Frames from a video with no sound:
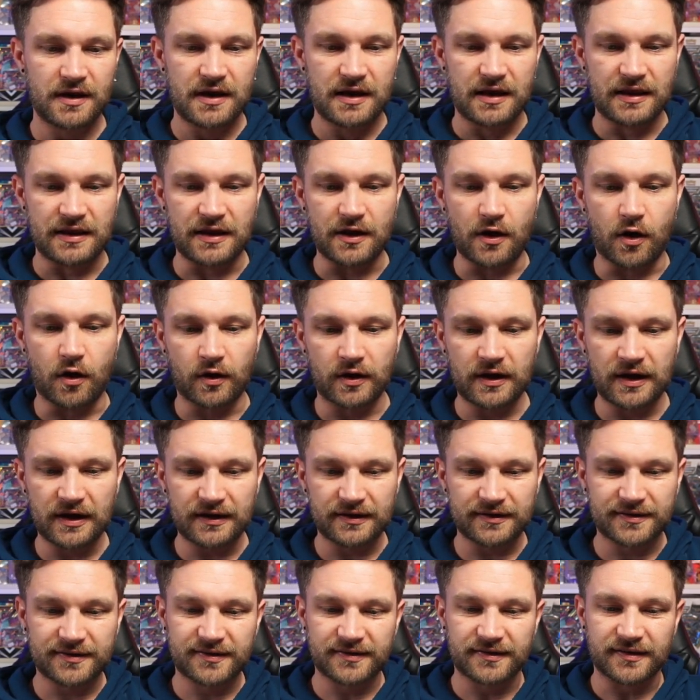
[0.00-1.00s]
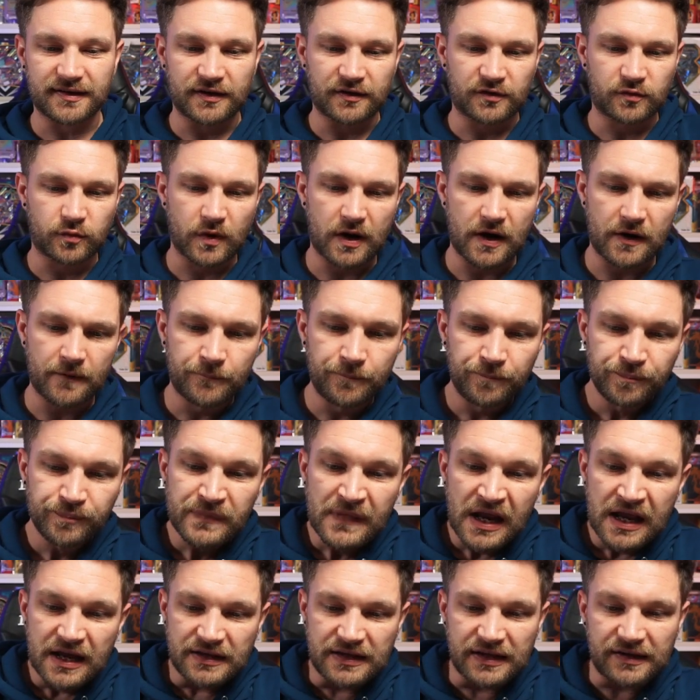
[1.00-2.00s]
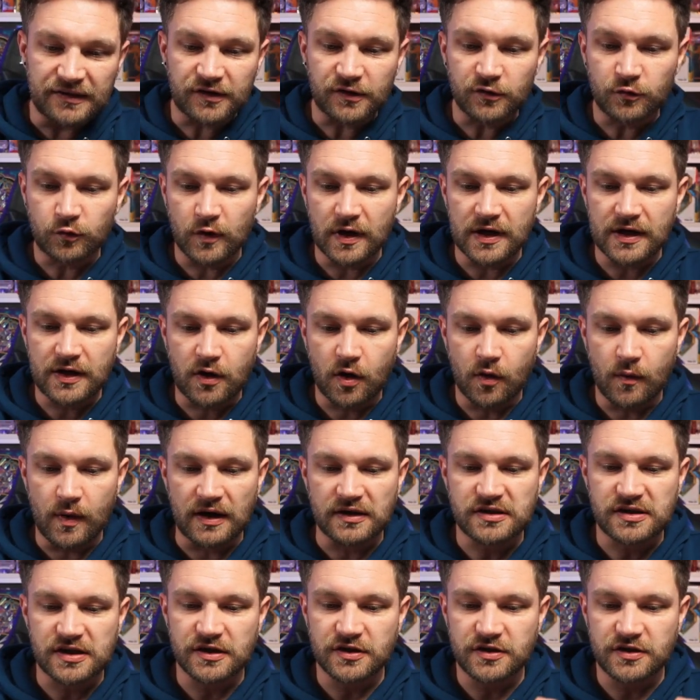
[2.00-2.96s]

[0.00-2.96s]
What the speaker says: The Onyx as well. This is really cool, actually.